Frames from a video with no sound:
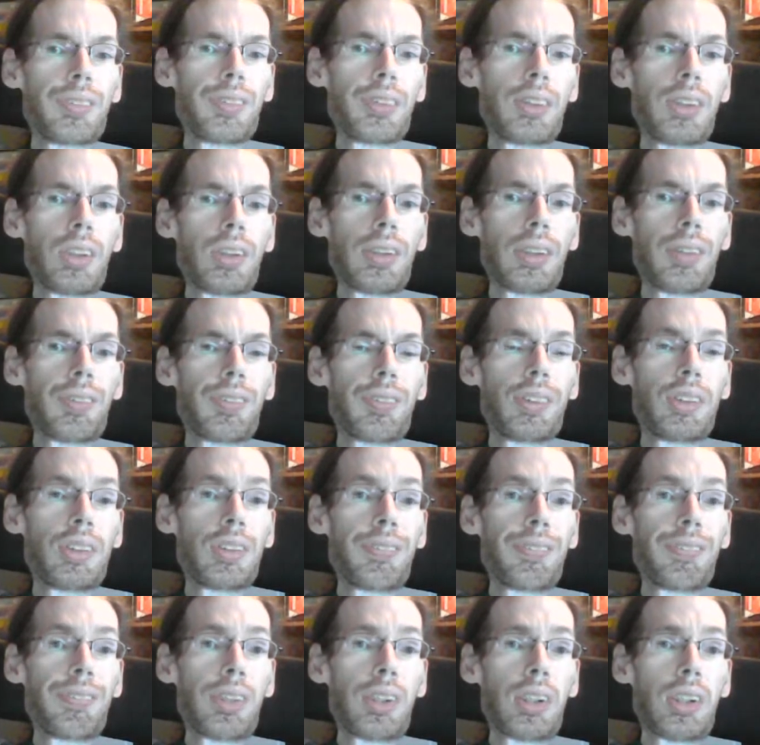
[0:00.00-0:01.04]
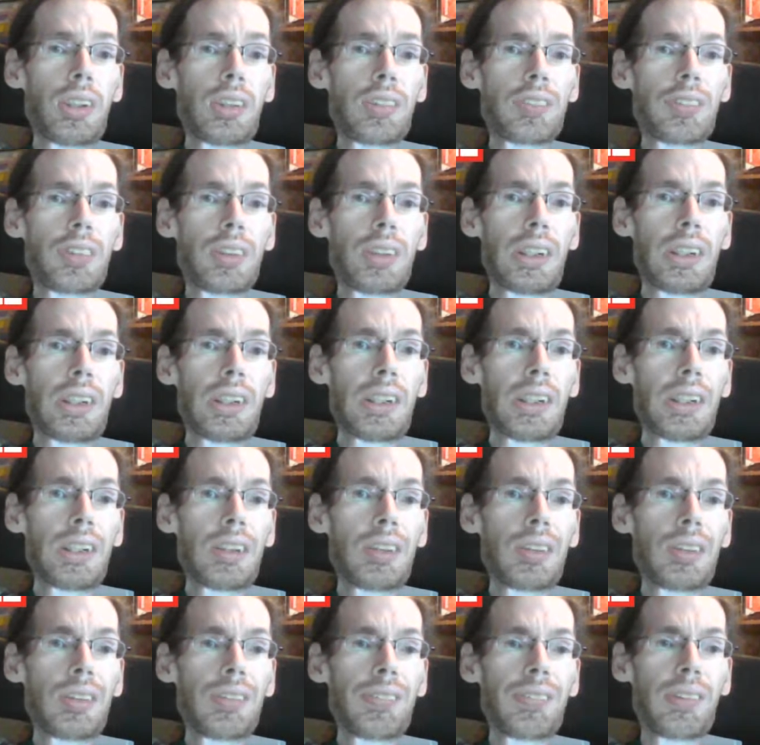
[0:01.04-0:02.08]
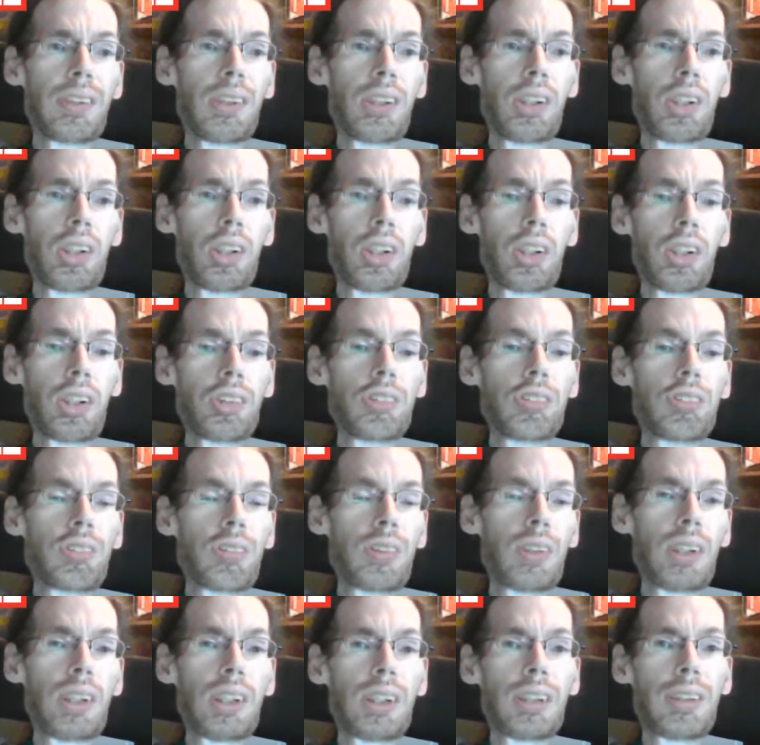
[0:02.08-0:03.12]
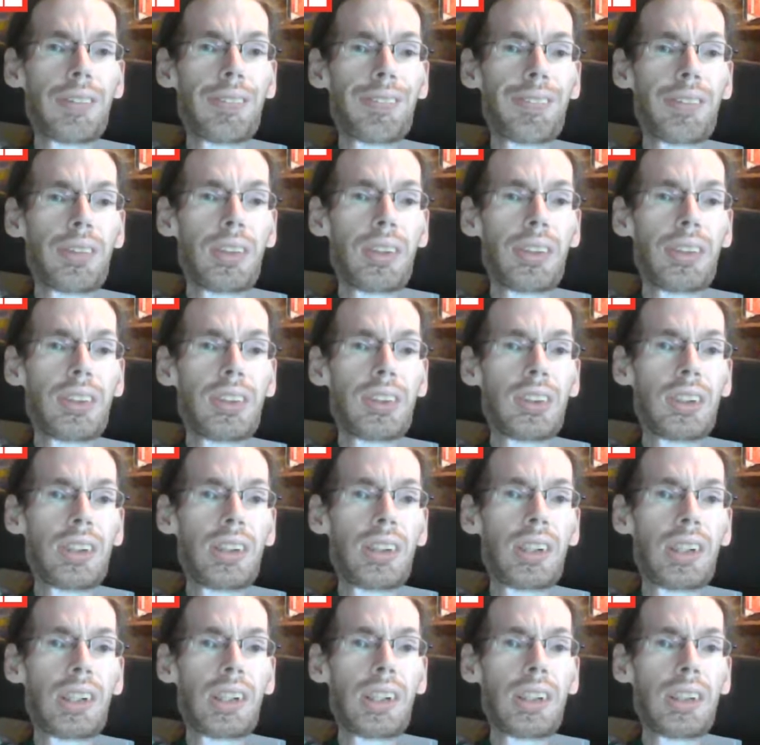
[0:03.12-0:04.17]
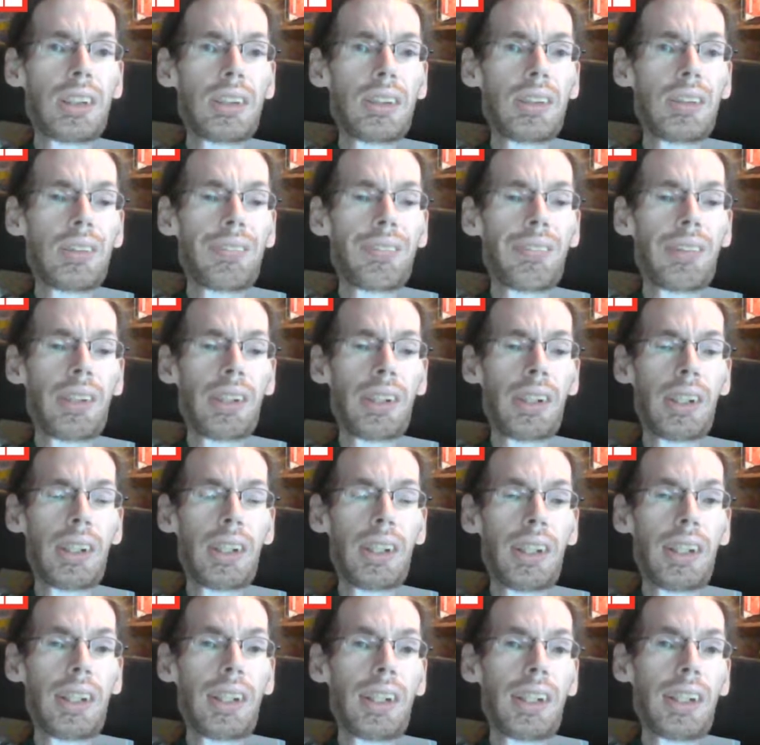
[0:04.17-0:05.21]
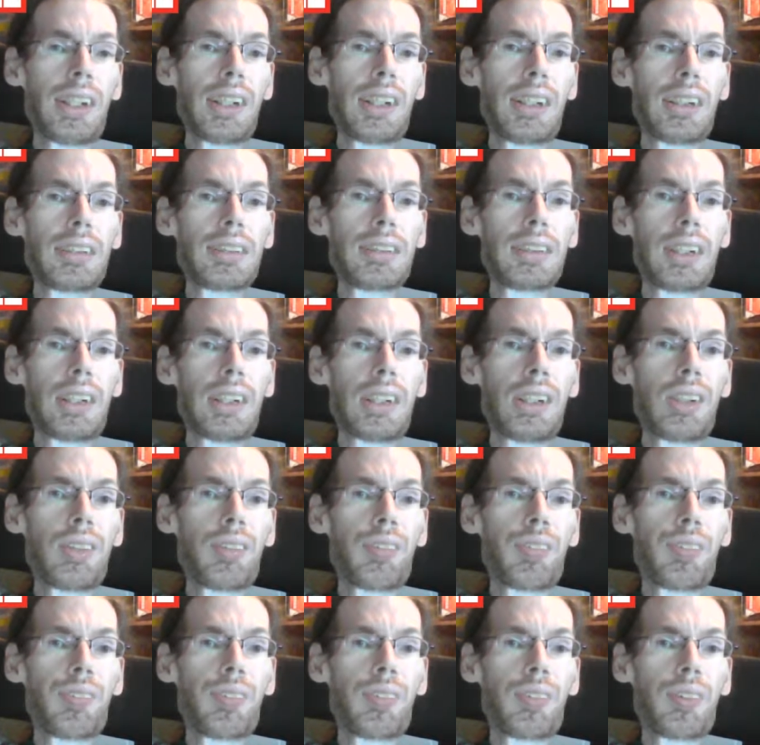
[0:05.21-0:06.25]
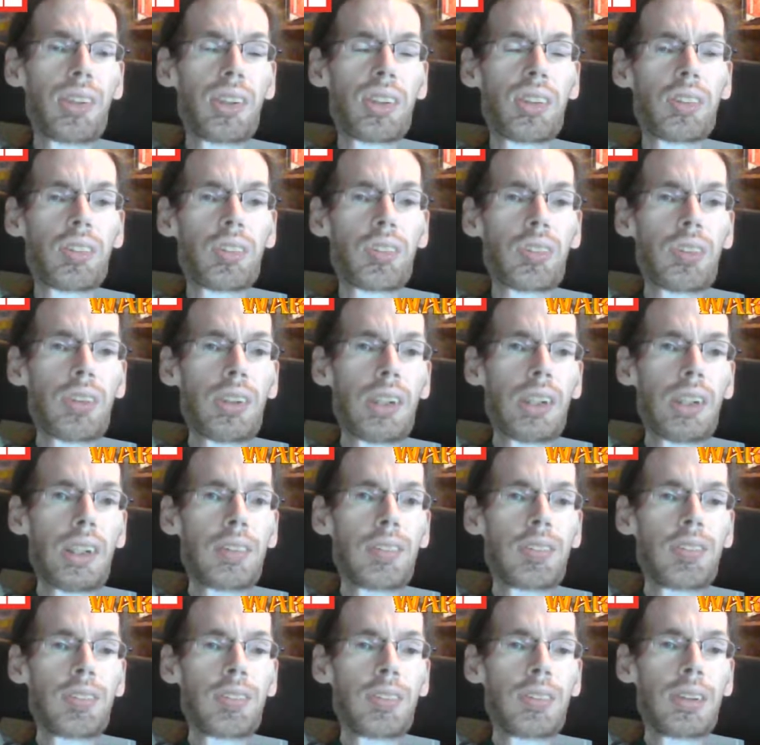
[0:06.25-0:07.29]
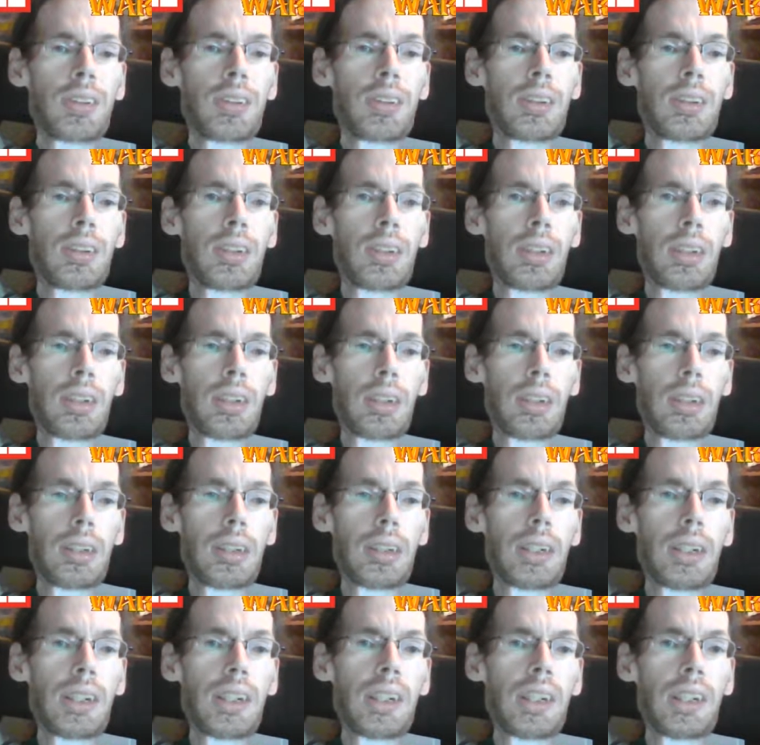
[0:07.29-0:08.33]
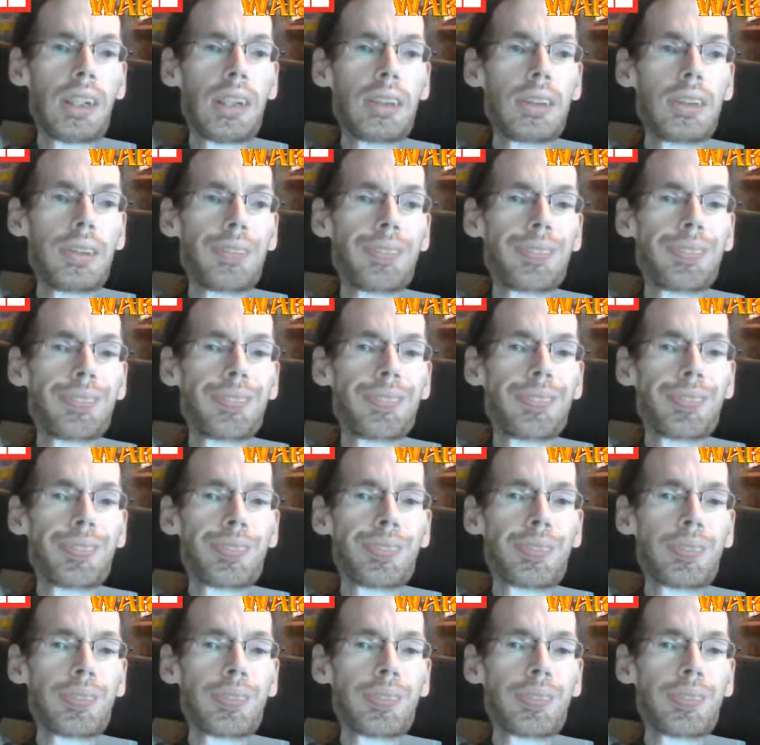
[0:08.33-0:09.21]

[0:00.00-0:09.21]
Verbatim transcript: we know there was a Marvel item, a Dragon Ball Z item, and a Warcraft item.